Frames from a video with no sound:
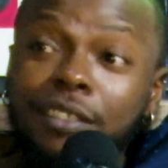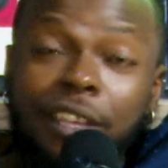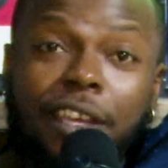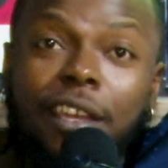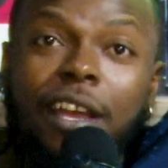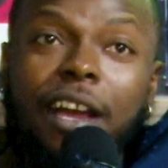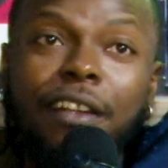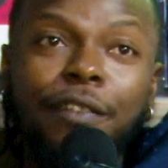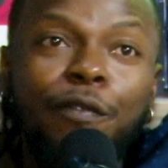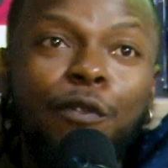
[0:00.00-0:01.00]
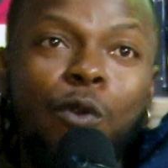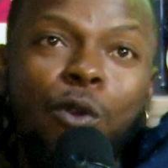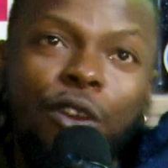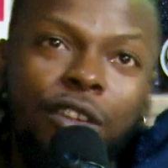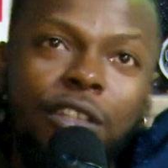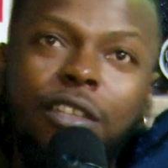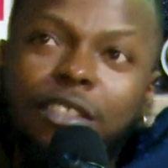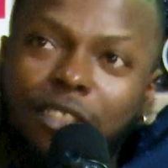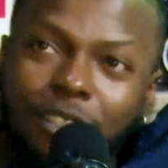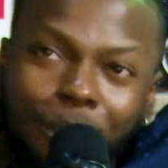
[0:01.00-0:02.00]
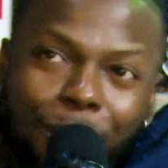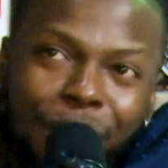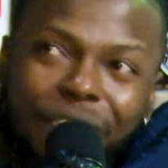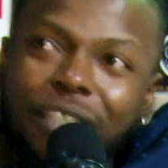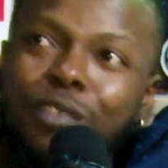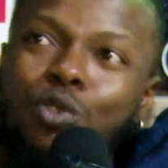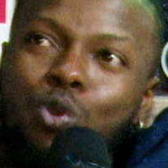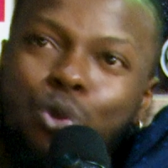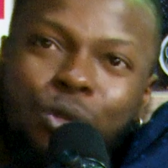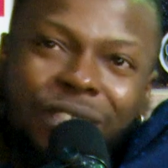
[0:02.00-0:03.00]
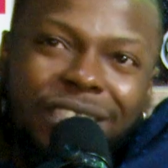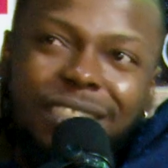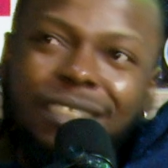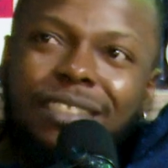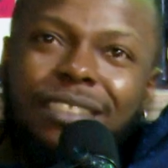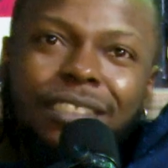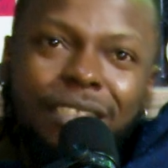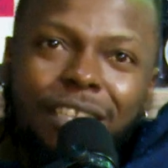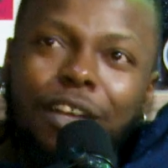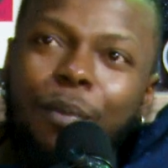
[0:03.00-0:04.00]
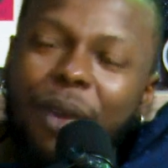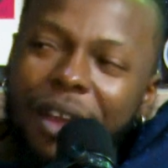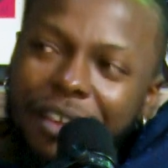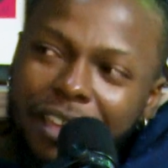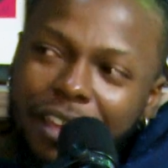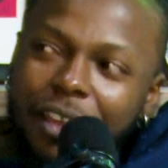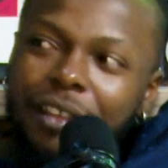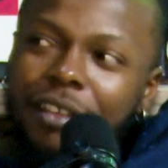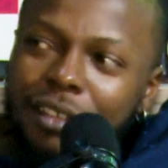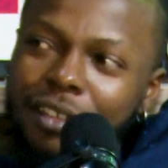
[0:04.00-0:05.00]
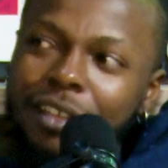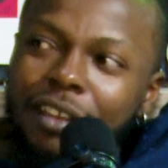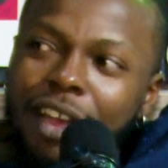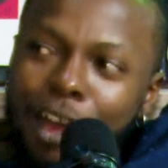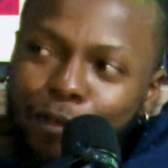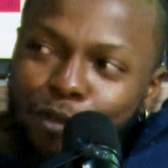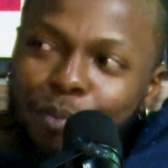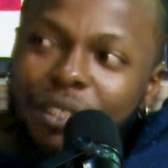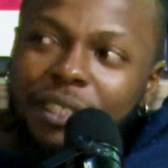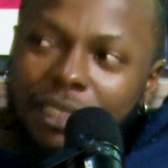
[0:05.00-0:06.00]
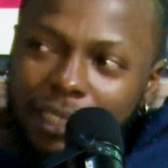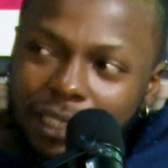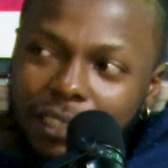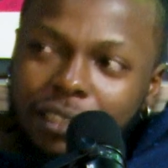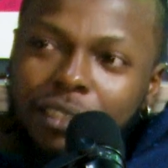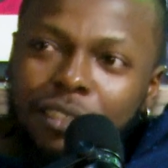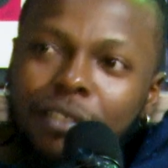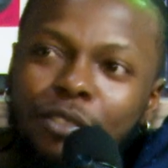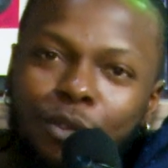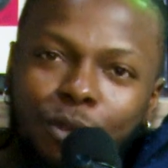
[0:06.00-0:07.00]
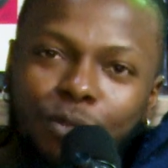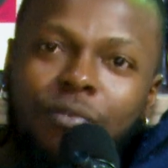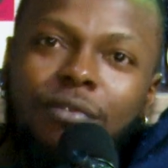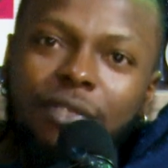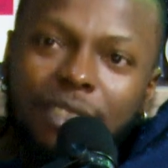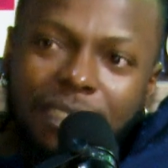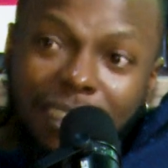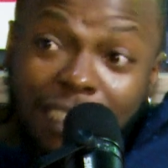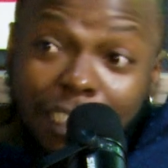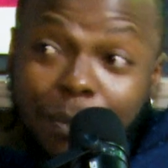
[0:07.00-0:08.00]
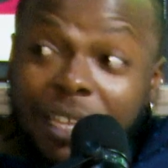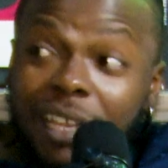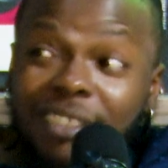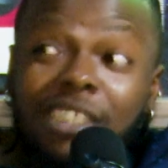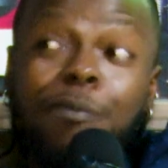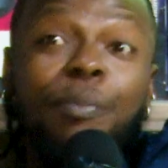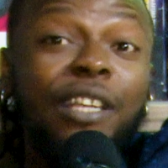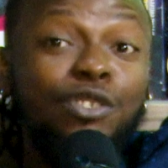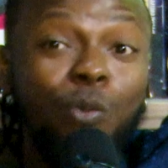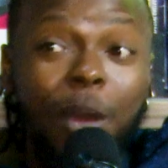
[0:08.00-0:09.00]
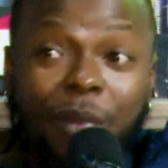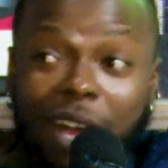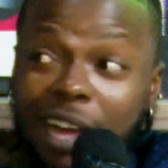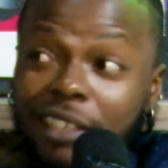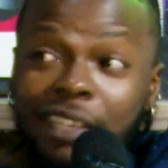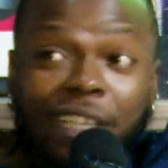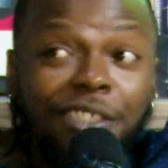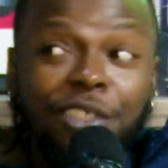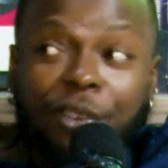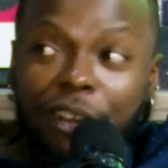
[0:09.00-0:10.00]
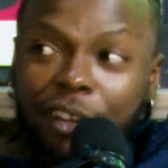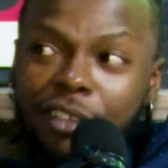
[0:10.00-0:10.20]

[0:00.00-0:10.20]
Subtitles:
Yeah. And for somebody who is a pioneer in the Afrobeat scene, you know, seeing me as his best rapper out of Nigeria,